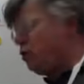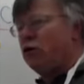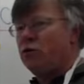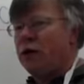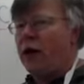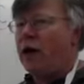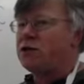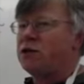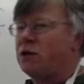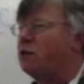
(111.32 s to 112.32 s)
chemical
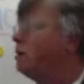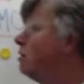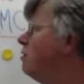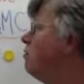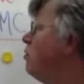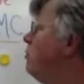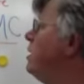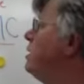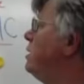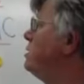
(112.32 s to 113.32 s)
reaction
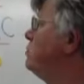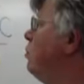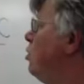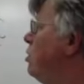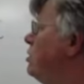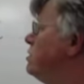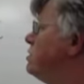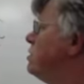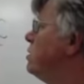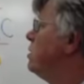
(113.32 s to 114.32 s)
for making
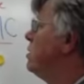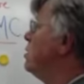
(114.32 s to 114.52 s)
s'mores,